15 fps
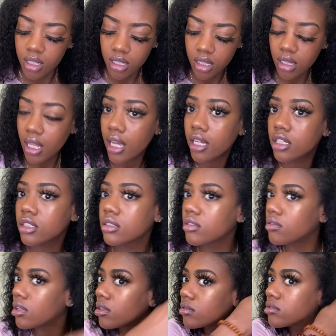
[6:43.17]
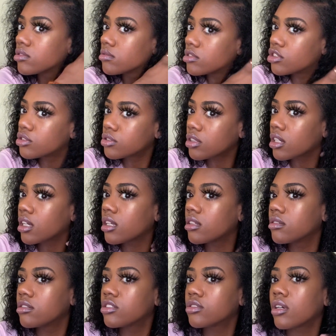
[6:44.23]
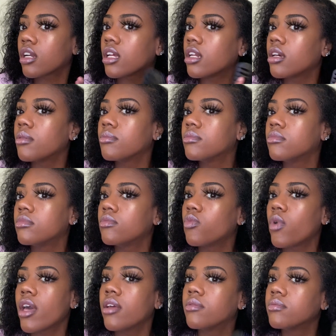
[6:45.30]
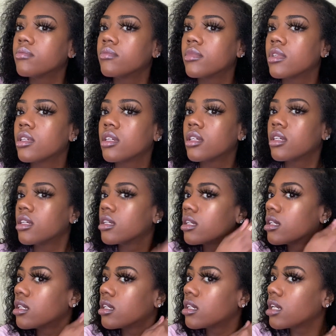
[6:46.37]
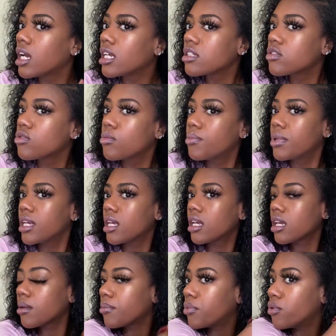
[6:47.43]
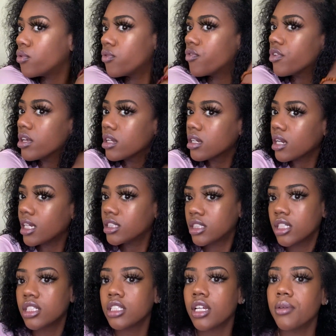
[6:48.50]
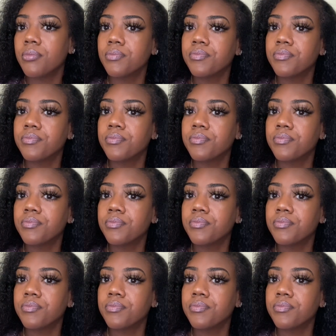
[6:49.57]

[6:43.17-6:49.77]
like, you know, shrunken up and wet, not too big and poofy, not just yet.